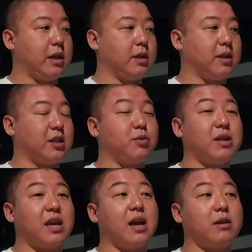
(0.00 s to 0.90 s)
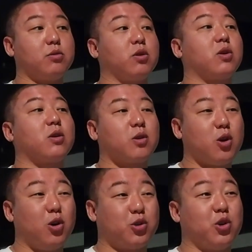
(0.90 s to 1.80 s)
that's why the
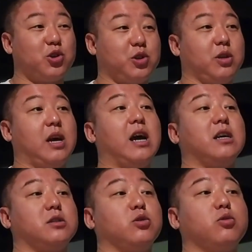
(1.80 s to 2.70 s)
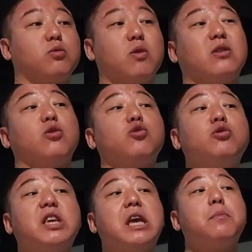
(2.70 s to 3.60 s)
Cantoche has quite a
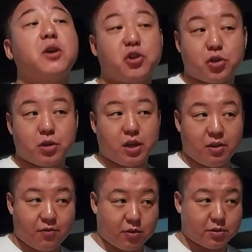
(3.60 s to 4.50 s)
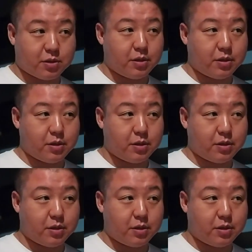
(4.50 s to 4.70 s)
good image in France.